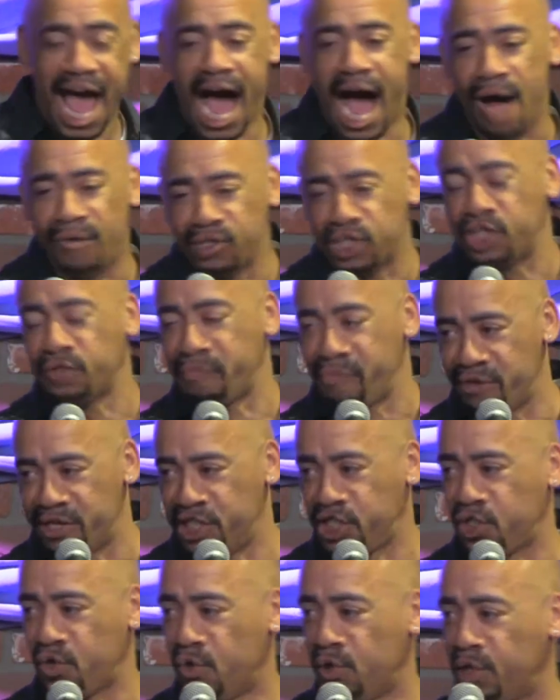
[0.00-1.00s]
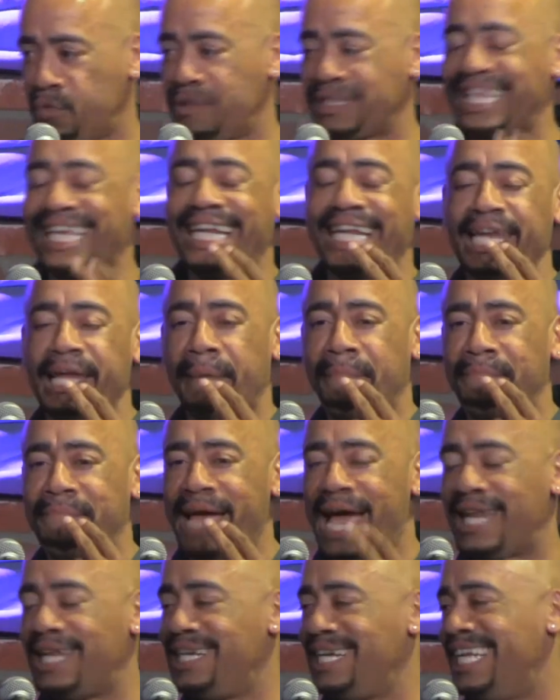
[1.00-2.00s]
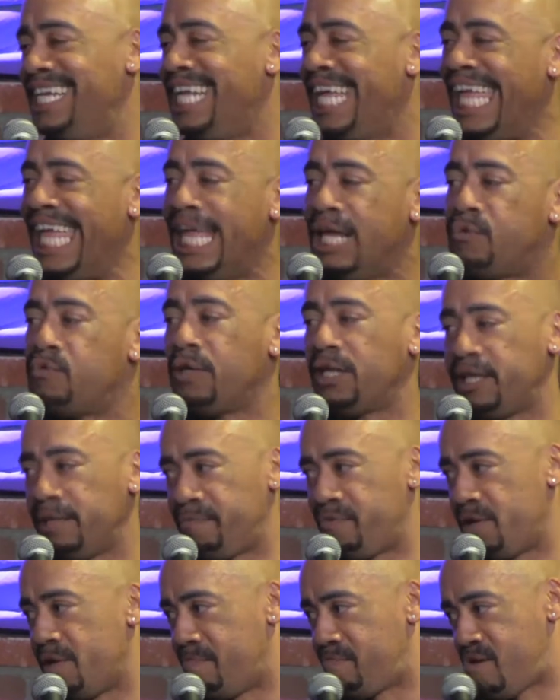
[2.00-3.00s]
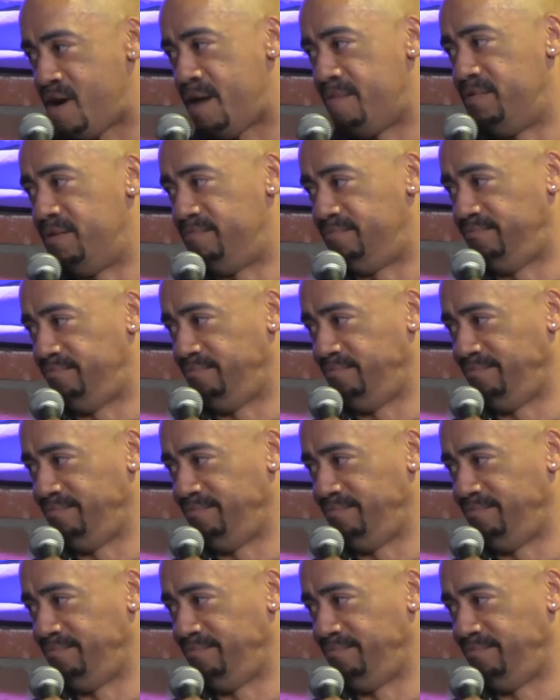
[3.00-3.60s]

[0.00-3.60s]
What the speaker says: I was the preschooler with the cleft palate and the equilibrium problem.